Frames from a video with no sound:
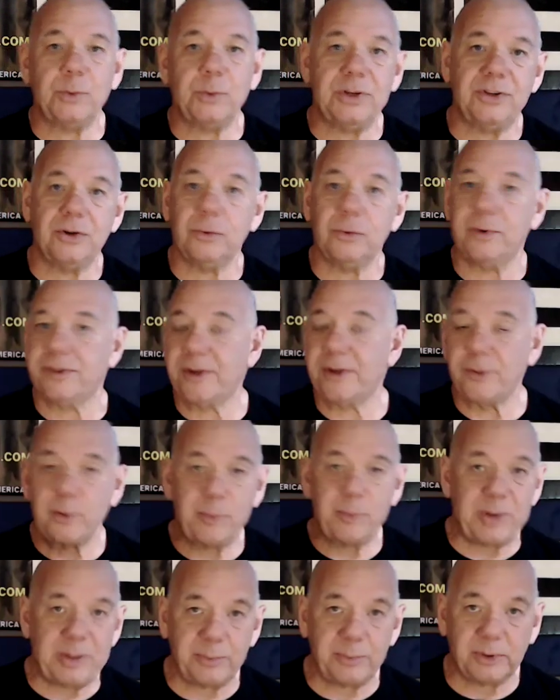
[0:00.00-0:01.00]
we do with other
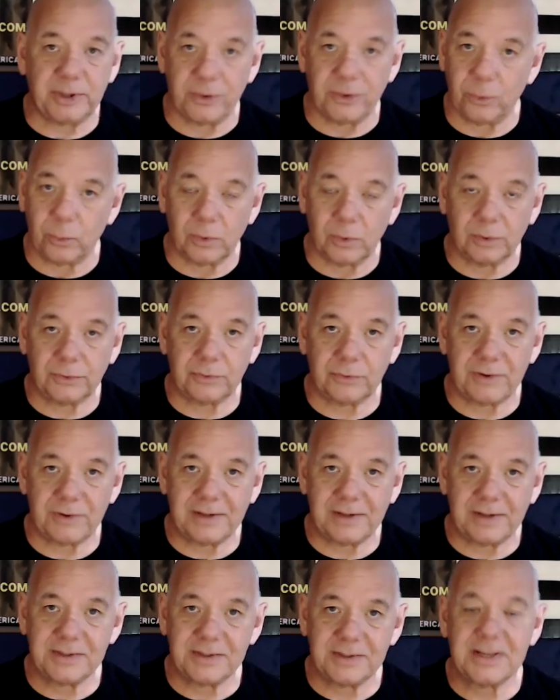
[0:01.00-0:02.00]
people in the world
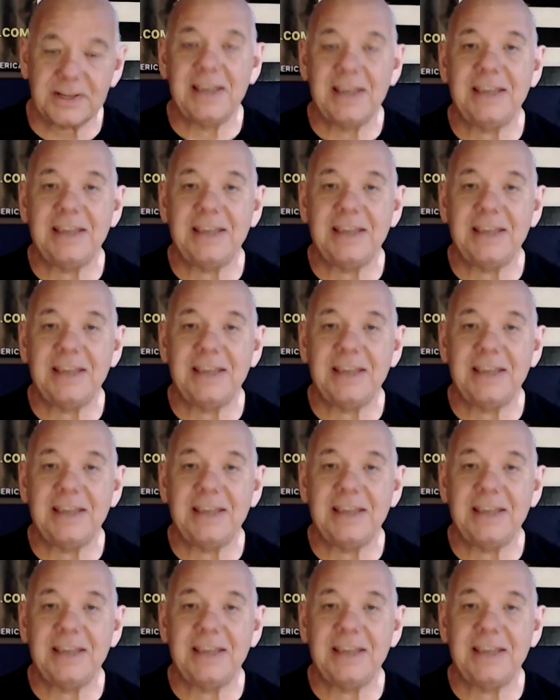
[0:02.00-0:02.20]
around us